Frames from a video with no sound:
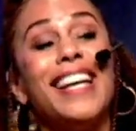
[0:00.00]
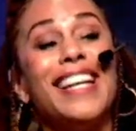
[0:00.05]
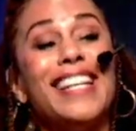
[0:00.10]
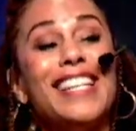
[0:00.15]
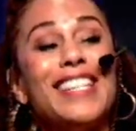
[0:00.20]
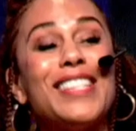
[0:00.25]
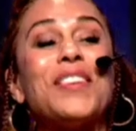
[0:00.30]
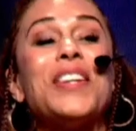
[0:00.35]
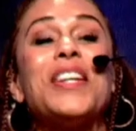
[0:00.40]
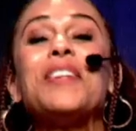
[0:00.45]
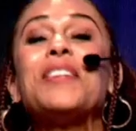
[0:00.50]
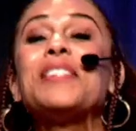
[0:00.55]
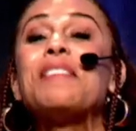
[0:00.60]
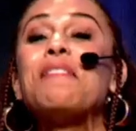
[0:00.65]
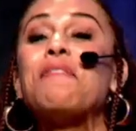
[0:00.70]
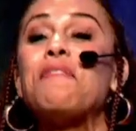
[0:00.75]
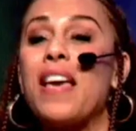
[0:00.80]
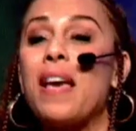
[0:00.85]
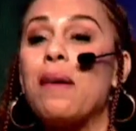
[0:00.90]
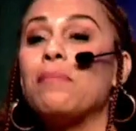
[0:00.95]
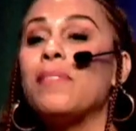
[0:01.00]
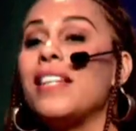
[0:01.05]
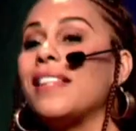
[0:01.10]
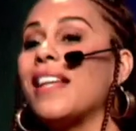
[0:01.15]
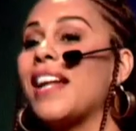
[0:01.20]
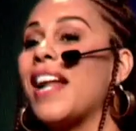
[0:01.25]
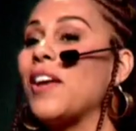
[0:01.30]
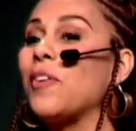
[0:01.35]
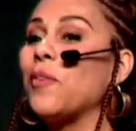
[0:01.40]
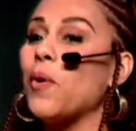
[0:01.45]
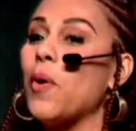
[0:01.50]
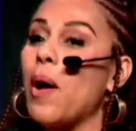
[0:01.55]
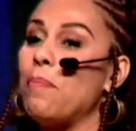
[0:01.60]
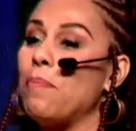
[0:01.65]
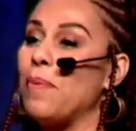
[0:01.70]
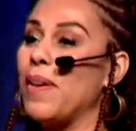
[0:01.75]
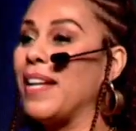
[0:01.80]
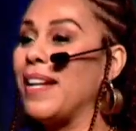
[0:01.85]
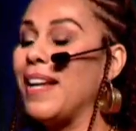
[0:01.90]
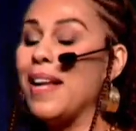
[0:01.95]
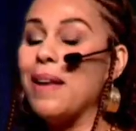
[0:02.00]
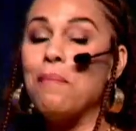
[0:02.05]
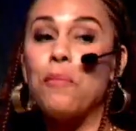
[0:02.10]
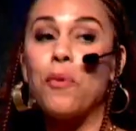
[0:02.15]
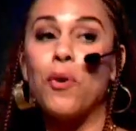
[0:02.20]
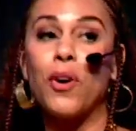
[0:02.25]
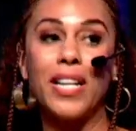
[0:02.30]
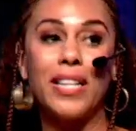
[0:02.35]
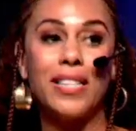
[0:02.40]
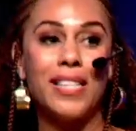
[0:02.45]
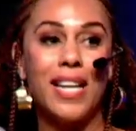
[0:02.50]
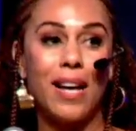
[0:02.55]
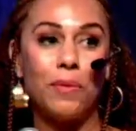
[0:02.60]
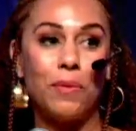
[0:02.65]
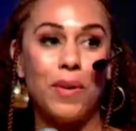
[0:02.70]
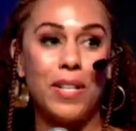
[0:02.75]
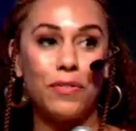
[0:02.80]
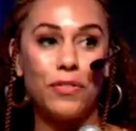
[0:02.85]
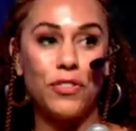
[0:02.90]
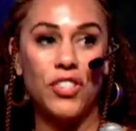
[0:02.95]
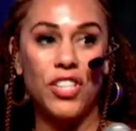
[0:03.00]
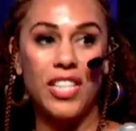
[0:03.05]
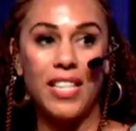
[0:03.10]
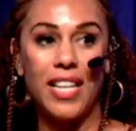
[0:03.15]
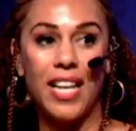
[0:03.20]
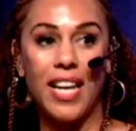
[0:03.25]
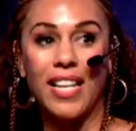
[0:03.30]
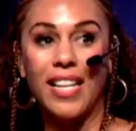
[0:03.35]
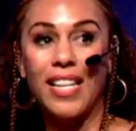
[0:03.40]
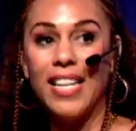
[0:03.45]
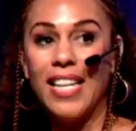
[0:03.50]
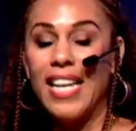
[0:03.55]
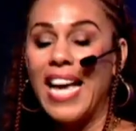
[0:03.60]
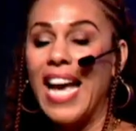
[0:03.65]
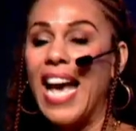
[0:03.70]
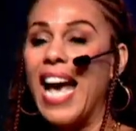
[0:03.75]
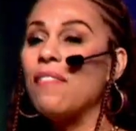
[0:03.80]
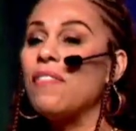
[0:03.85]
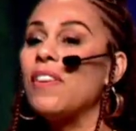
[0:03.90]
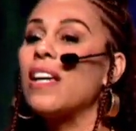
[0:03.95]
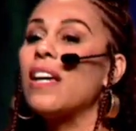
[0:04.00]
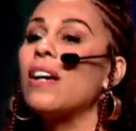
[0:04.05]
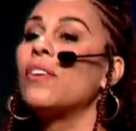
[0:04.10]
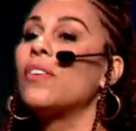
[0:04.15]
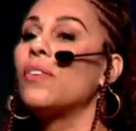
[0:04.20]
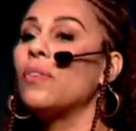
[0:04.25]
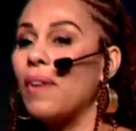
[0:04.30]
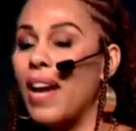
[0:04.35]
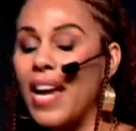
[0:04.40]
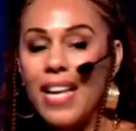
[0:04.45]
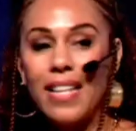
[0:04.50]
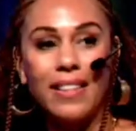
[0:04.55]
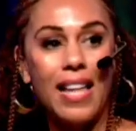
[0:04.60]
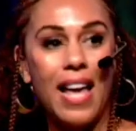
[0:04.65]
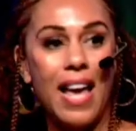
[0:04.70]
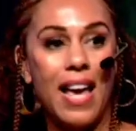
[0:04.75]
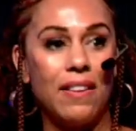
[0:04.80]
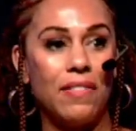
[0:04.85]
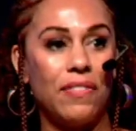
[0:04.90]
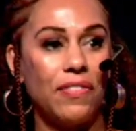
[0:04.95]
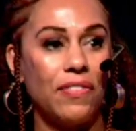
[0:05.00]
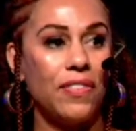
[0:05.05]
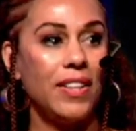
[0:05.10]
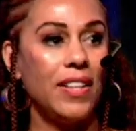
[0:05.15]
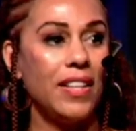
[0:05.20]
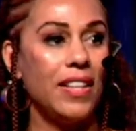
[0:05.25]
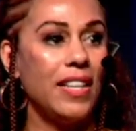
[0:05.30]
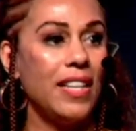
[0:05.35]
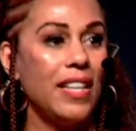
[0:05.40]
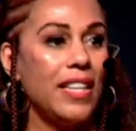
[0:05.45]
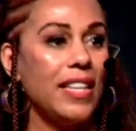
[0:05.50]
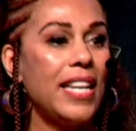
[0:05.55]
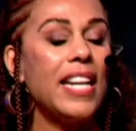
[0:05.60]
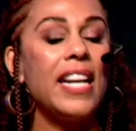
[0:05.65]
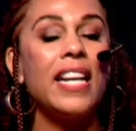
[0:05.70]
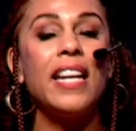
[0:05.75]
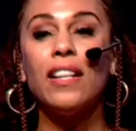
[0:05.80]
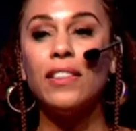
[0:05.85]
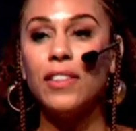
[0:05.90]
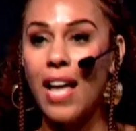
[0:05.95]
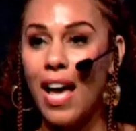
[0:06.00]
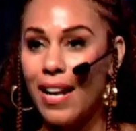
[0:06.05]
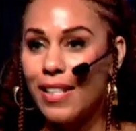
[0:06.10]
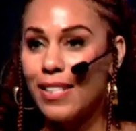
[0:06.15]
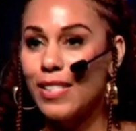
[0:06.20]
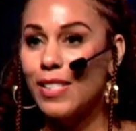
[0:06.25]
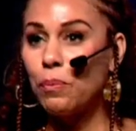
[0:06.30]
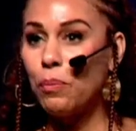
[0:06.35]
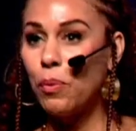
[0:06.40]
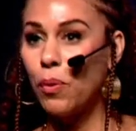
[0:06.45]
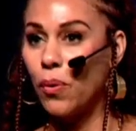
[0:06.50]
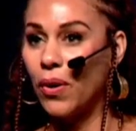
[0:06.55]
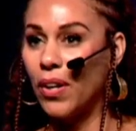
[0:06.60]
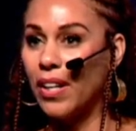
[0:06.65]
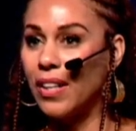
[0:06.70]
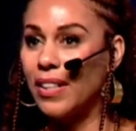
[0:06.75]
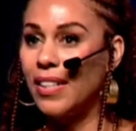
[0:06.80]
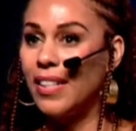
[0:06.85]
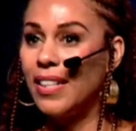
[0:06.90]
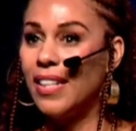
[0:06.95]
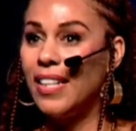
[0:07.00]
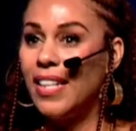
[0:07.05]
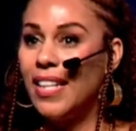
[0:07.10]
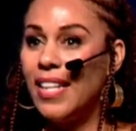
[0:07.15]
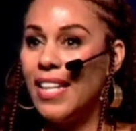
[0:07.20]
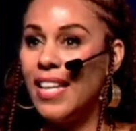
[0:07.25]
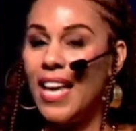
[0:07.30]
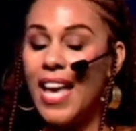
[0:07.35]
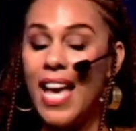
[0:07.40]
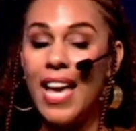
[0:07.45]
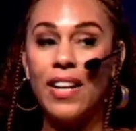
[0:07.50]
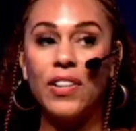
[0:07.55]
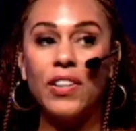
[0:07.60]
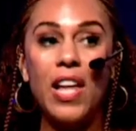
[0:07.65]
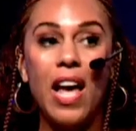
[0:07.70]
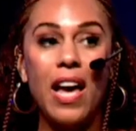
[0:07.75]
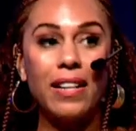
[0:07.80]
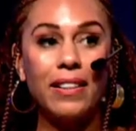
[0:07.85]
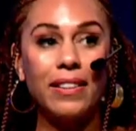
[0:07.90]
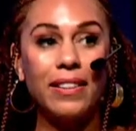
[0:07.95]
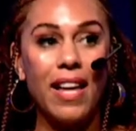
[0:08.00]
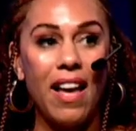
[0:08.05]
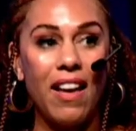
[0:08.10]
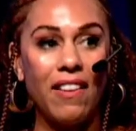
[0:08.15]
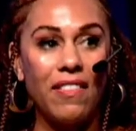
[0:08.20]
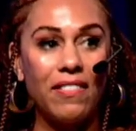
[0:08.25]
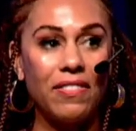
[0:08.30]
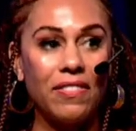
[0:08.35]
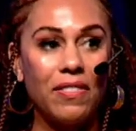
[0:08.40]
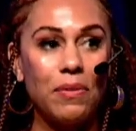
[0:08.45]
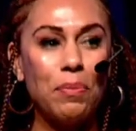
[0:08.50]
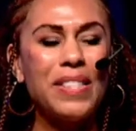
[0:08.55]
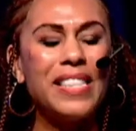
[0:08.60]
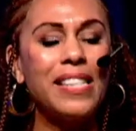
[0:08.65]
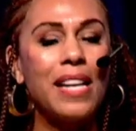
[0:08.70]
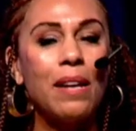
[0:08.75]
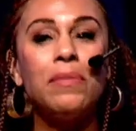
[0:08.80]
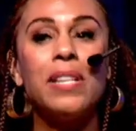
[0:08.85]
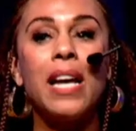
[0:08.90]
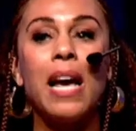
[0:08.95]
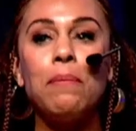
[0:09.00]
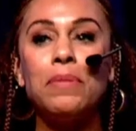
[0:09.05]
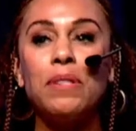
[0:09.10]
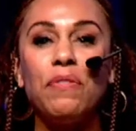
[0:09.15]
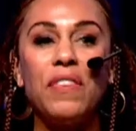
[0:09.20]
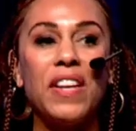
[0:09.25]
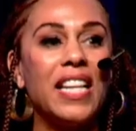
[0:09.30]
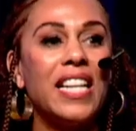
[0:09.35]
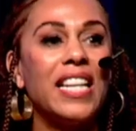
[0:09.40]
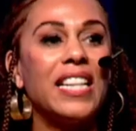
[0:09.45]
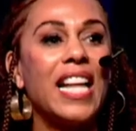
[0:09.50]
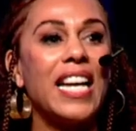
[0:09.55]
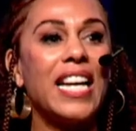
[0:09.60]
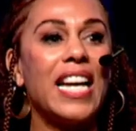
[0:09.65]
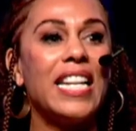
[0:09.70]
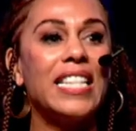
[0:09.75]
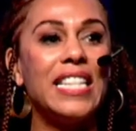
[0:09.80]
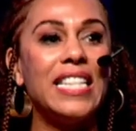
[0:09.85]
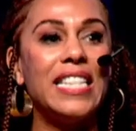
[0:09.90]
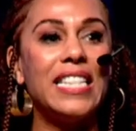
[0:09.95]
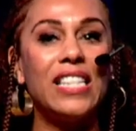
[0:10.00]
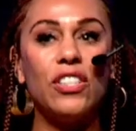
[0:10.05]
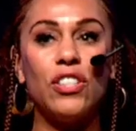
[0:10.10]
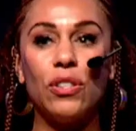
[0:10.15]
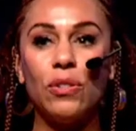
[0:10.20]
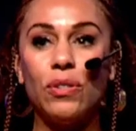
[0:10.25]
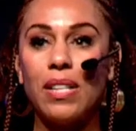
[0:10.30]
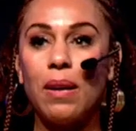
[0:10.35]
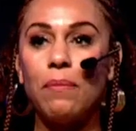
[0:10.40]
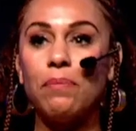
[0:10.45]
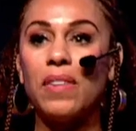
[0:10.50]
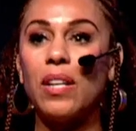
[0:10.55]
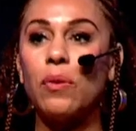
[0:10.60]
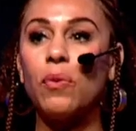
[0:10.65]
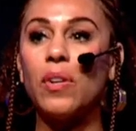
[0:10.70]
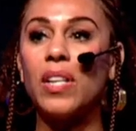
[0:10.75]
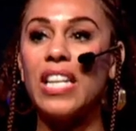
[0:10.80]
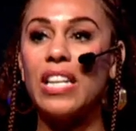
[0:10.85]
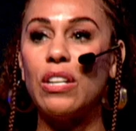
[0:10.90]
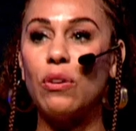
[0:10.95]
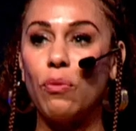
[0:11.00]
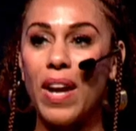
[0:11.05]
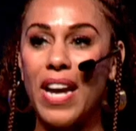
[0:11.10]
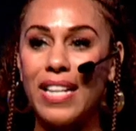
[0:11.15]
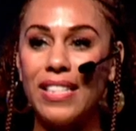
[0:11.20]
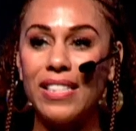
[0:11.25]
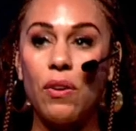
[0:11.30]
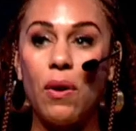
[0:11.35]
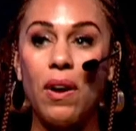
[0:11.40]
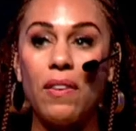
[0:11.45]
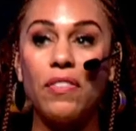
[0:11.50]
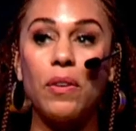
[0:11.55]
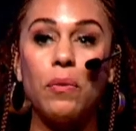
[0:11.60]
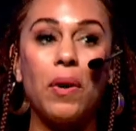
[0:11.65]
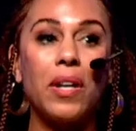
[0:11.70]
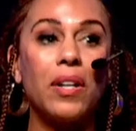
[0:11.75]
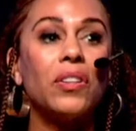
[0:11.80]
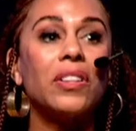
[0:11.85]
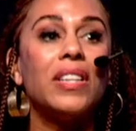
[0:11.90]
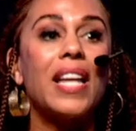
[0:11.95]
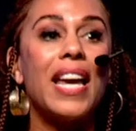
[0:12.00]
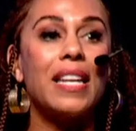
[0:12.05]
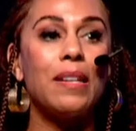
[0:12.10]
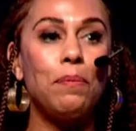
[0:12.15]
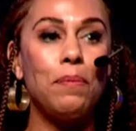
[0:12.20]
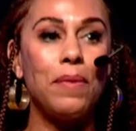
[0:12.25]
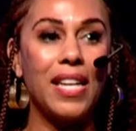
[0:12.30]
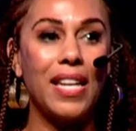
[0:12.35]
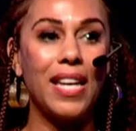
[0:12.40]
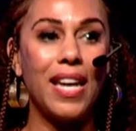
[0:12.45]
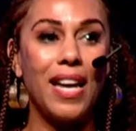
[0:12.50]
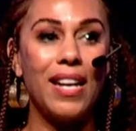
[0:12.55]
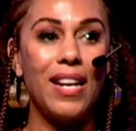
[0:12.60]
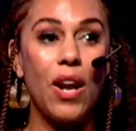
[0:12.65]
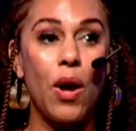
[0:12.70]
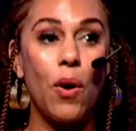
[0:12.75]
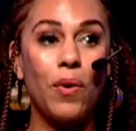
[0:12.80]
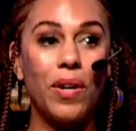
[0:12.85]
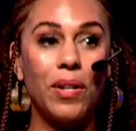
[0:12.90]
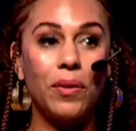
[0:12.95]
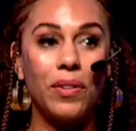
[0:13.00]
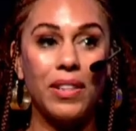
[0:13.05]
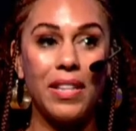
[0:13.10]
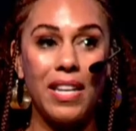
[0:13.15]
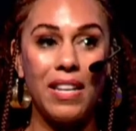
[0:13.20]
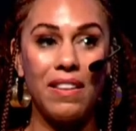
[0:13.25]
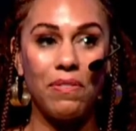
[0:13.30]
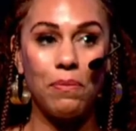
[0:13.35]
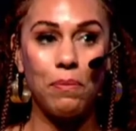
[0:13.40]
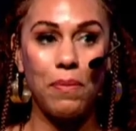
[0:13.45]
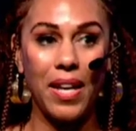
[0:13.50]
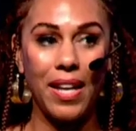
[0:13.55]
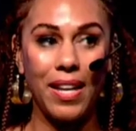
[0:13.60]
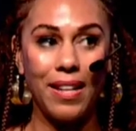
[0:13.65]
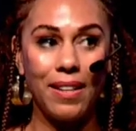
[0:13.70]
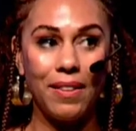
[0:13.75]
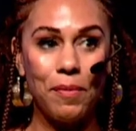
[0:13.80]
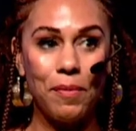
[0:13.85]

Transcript: So here's the family that I grew up in Morgantown, West Virginia, having a great life, getting a lot of support, and a lot of love, but sometimes feeling like I need to do something really great so everyone will like me and no one will leave me.